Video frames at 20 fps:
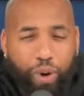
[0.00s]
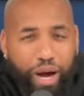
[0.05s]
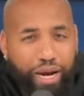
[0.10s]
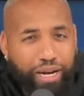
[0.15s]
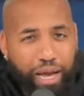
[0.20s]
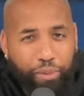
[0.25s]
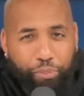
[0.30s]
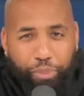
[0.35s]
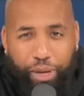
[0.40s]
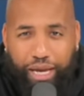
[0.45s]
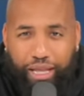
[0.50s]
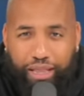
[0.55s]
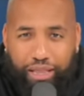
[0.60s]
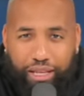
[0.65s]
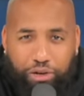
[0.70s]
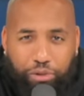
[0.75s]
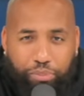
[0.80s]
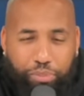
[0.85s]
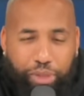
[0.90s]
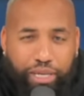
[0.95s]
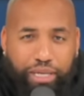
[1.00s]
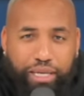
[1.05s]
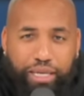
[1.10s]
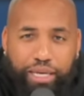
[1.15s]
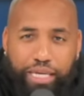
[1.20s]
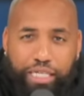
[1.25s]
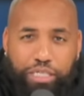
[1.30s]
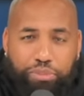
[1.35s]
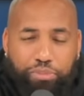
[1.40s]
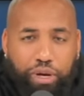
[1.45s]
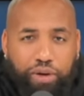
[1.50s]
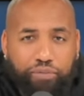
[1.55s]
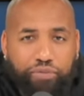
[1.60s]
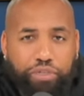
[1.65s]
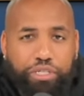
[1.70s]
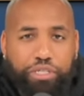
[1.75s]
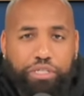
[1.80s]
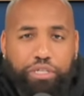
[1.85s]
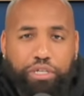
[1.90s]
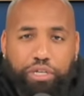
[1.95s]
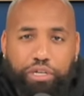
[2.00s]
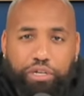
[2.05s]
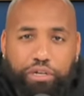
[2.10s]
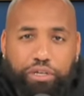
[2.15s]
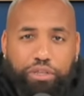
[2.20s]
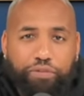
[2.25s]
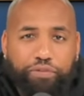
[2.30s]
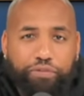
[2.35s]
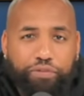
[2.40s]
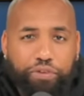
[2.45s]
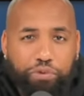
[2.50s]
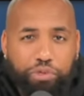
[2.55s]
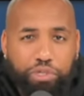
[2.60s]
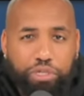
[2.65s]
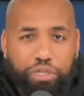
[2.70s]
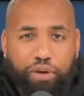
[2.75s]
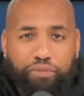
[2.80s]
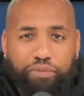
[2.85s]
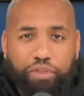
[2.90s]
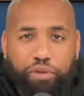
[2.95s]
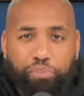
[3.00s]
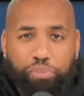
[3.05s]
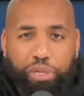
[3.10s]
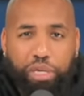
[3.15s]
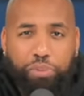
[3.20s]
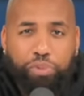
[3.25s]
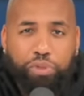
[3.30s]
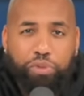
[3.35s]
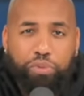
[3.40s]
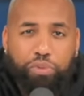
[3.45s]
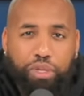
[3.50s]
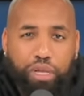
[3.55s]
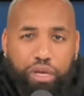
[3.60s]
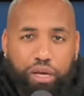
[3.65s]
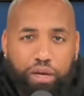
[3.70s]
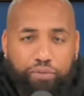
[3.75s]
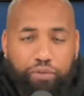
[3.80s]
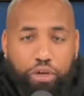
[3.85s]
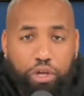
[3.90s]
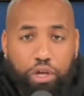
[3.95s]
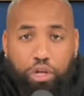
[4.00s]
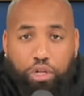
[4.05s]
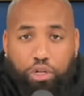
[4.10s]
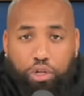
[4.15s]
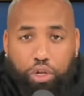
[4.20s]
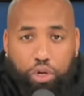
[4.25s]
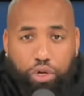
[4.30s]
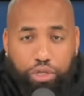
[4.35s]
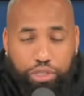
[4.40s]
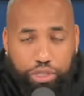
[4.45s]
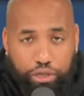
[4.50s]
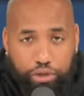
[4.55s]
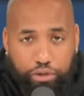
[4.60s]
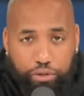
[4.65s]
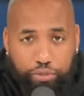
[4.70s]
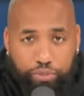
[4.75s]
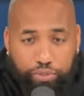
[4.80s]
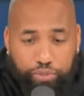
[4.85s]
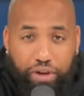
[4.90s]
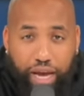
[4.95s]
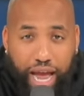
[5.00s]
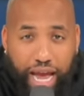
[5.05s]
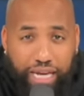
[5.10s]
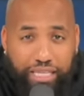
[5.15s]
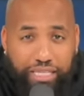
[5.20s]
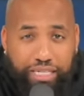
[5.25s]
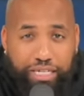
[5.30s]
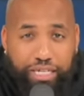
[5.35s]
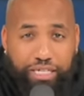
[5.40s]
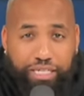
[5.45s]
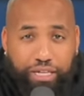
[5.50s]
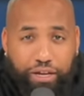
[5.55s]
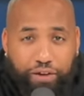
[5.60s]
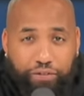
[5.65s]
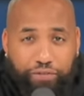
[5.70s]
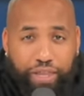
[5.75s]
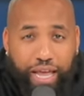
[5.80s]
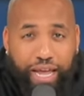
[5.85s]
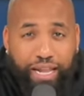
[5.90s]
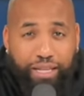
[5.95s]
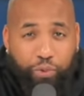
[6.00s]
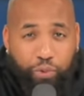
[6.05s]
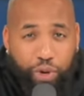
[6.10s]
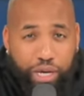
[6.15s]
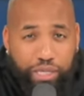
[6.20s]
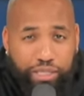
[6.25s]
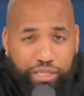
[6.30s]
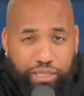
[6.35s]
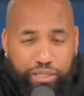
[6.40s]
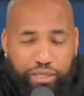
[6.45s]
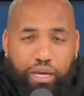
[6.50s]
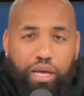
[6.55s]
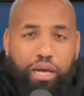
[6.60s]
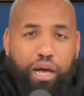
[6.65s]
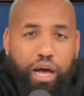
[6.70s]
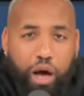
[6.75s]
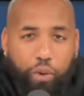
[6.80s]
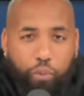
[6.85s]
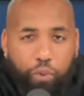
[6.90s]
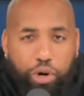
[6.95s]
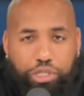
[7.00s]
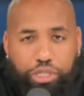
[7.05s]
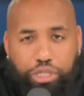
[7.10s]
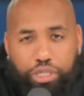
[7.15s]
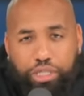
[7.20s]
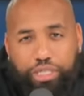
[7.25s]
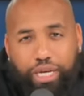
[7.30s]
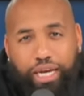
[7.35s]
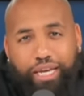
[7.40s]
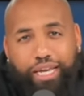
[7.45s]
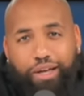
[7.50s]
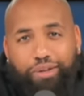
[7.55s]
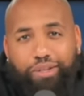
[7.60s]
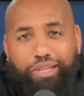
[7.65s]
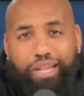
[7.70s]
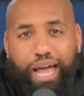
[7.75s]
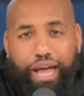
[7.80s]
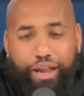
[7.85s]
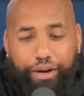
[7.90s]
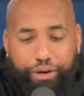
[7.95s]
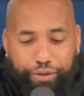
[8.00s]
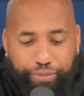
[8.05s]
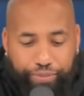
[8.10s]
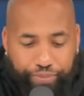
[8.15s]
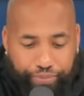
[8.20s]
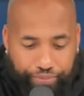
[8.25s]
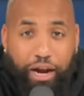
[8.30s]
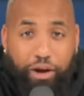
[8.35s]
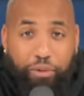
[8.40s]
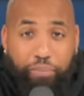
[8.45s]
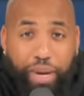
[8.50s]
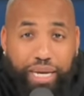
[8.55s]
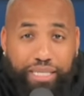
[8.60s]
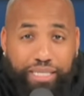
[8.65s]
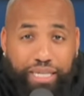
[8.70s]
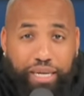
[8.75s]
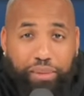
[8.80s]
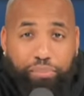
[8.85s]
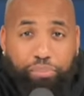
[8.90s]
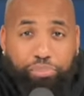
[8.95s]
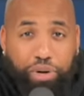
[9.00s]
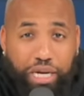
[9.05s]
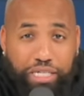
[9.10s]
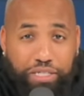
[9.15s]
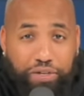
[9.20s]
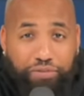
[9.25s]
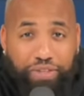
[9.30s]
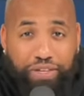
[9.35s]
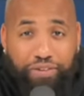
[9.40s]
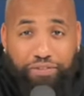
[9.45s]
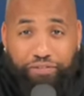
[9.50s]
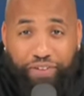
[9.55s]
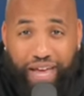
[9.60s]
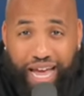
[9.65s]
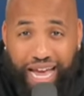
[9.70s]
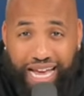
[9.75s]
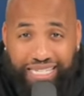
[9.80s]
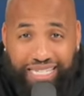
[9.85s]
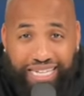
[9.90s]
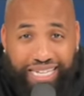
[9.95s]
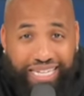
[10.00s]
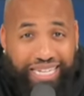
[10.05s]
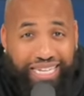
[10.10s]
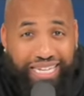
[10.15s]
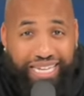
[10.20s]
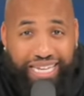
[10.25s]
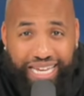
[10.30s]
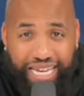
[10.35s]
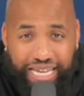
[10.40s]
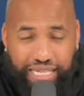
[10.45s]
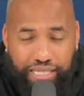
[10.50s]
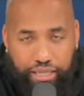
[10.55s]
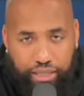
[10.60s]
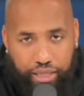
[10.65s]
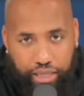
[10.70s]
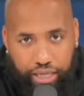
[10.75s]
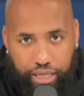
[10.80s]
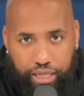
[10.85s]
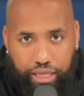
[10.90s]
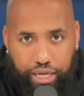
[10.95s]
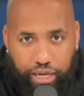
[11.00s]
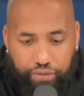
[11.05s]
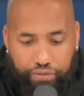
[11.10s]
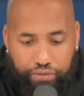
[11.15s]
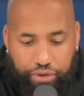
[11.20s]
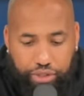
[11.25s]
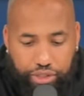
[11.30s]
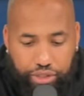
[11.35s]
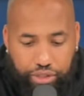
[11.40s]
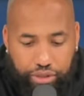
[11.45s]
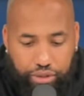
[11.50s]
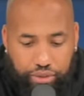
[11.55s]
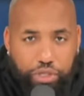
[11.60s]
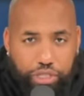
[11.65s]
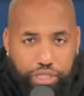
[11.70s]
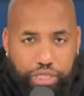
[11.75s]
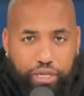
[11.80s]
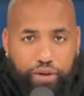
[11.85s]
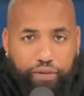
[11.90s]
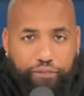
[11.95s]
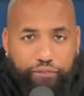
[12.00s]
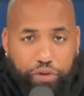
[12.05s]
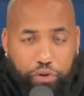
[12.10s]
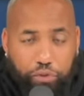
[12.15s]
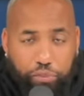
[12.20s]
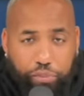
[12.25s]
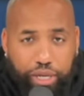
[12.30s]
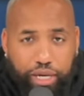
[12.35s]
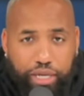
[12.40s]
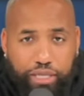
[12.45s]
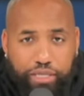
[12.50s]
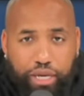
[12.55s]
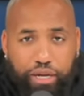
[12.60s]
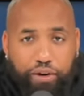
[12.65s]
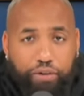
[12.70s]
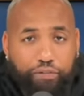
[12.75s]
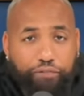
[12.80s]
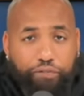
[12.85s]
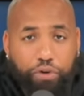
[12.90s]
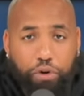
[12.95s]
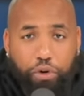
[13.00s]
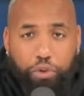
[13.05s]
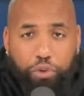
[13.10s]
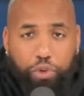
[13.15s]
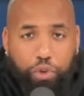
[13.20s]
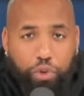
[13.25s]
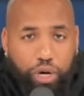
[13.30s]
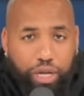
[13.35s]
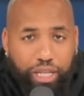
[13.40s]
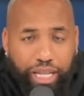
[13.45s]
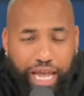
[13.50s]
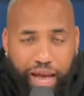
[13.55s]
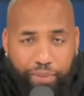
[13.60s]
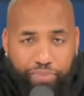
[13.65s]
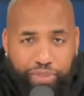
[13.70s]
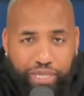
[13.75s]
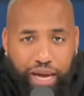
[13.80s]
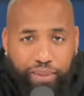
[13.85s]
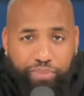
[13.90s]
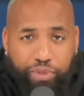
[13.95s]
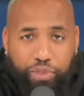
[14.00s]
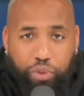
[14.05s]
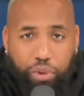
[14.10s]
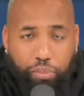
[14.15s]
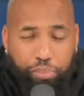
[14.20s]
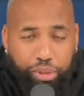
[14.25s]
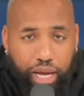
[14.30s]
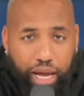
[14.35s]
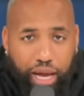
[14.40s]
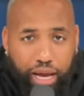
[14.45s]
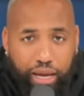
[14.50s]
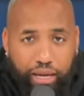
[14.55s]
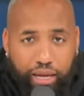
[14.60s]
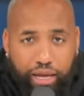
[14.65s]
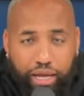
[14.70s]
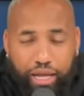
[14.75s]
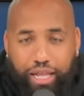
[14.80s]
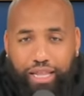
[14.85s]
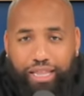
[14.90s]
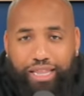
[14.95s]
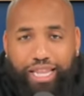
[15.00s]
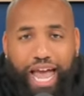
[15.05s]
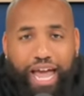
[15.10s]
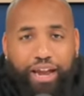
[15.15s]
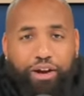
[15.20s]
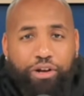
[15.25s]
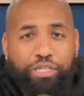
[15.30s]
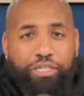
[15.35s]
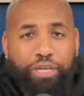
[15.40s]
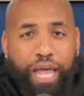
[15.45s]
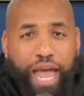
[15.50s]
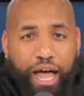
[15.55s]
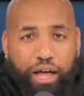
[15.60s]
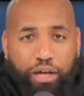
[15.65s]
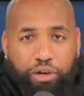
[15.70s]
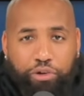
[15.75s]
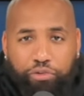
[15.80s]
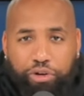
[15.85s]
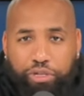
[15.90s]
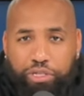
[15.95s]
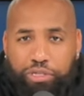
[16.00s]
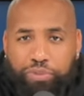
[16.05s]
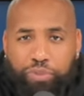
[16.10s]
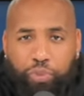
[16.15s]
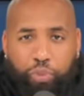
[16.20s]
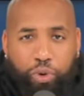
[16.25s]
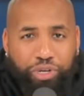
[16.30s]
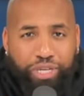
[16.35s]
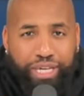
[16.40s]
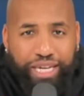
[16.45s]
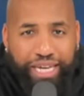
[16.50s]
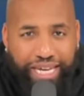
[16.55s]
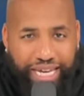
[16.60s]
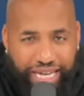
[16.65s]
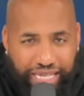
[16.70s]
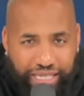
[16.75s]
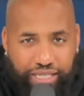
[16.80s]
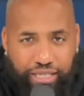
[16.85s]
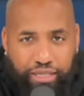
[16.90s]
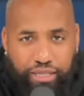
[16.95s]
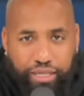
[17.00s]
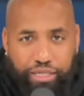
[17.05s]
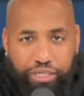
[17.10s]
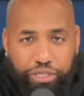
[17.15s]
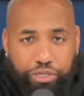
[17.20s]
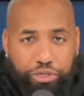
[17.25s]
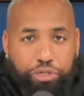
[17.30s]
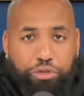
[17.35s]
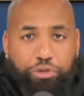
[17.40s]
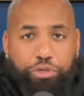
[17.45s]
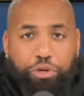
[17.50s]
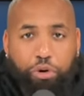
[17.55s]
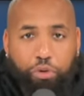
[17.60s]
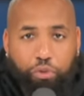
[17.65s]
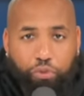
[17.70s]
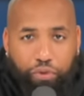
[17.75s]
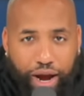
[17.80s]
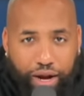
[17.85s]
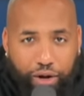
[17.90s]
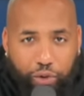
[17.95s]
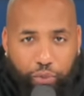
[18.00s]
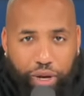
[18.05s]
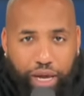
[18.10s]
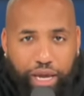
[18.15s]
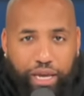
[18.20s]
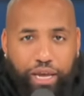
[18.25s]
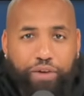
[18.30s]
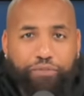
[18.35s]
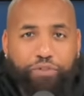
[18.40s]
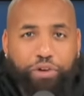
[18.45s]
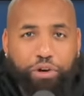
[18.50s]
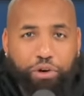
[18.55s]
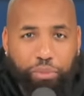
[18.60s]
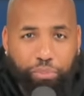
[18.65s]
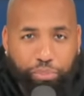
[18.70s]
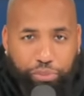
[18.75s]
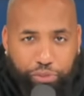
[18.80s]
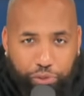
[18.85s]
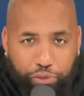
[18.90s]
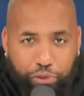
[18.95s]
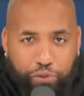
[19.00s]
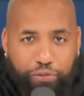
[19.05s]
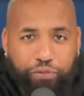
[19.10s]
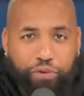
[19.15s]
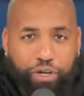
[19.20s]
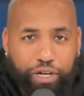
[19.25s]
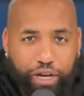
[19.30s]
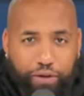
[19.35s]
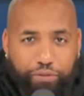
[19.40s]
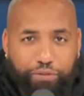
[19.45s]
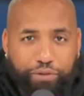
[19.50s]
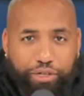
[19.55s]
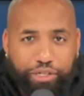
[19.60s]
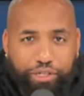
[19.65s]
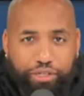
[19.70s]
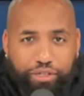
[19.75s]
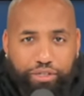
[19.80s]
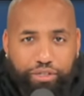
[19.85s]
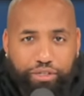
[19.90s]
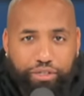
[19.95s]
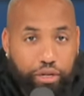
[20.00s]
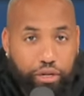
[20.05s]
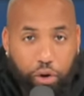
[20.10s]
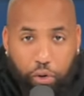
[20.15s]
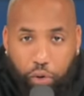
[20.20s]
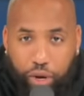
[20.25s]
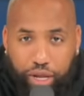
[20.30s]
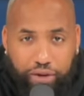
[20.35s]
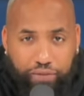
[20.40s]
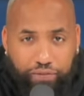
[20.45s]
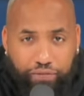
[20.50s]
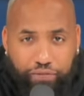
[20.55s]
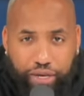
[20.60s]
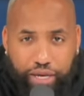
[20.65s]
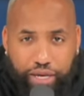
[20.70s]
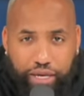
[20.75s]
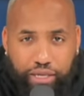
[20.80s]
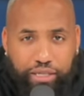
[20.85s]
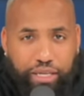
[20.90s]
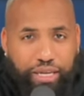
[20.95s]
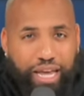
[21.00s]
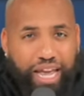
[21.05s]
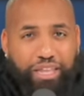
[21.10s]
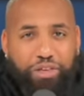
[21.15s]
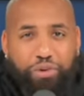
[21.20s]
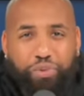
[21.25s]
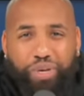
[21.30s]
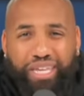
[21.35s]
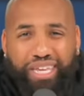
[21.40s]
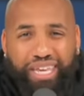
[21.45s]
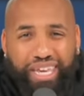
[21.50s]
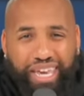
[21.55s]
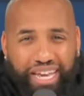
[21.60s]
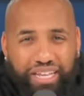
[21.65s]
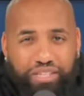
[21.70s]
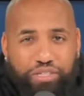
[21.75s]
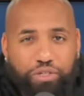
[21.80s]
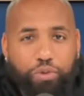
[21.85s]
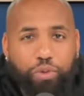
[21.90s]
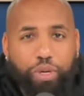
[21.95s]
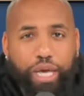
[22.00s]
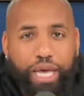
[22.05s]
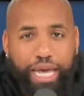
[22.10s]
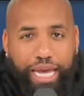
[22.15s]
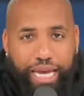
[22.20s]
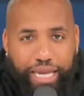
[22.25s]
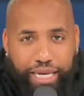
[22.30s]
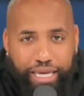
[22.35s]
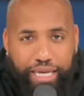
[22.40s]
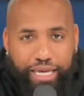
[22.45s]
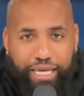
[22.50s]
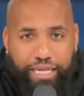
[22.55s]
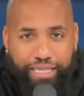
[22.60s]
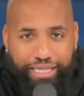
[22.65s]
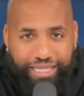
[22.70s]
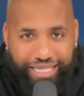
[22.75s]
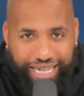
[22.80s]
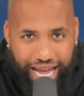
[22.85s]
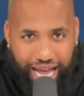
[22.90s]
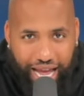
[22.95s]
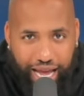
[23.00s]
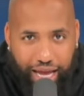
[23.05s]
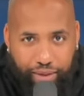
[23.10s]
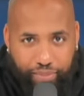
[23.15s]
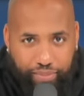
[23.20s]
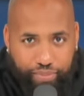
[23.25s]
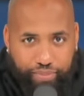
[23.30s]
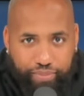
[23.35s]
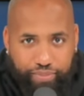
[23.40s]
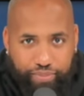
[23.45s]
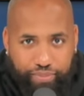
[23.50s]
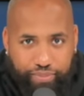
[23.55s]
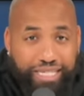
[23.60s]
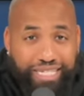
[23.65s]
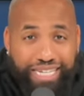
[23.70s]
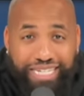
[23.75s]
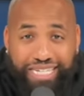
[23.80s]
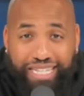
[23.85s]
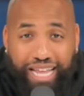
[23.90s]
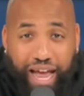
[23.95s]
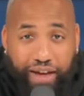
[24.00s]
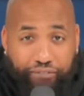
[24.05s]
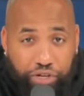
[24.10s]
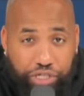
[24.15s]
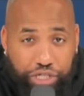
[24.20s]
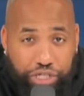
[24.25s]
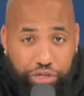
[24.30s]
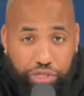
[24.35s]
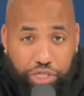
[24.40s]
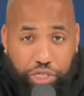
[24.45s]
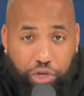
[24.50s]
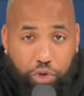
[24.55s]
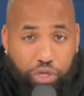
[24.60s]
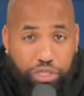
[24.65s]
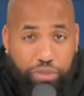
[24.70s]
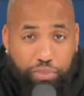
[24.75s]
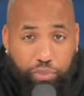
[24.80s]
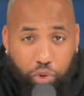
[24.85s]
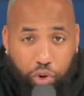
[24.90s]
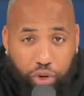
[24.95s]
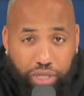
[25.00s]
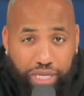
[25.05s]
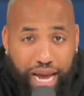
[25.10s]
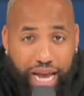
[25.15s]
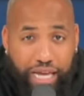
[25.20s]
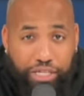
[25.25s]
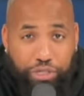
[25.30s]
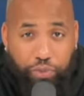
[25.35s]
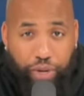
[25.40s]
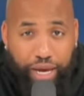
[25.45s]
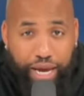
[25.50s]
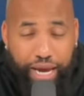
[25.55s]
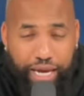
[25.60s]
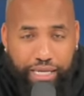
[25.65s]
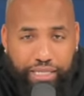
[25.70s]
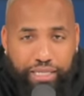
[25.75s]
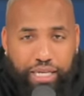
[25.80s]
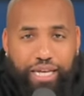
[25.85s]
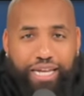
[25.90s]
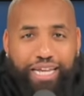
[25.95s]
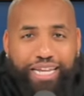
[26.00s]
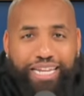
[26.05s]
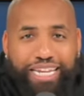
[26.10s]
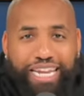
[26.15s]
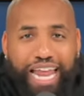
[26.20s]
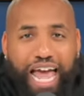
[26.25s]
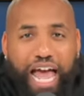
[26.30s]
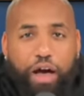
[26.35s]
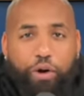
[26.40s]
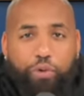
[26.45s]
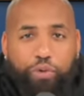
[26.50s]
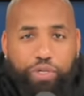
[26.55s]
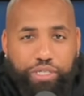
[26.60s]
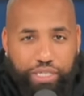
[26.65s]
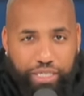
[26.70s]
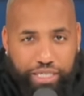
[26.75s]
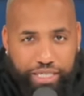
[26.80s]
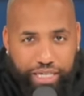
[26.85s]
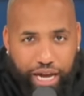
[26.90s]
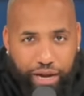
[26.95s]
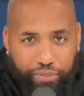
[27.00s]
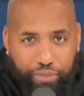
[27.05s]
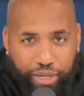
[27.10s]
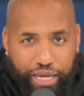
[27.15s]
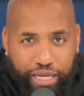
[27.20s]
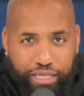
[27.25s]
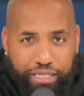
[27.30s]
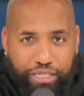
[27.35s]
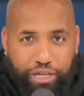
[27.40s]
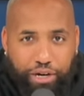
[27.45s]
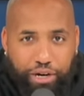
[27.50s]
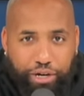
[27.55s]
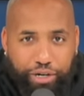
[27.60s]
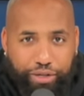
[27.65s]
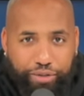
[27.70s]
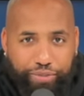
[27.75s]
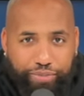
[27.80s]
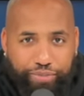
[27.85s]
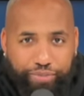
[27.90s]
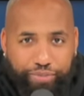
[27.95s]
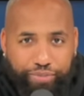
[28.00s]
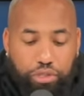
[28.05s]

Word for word: Why not pay a little bit each month to secure the future of the people you love long term? If you're asking yourself that question, I want you to check out Ladder. Ladder makes it impressively fast and easy to get coverage. You just need a few minutes and a phone or a laptop to apply. Ladder's algorithms work instantly, so you'll know right away if you're approved for coverage. No hidden fees, and you can cancel any time. And since life insurance costs more as you age, now is the time to get started.